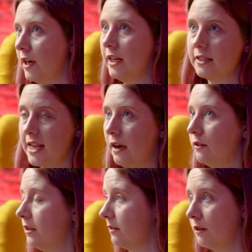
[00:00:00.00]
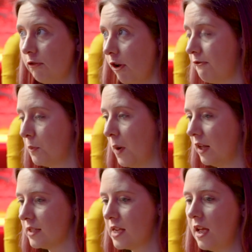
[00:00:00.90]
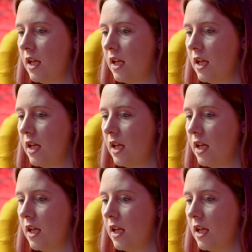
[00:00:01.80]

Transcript: and in town and all over the world,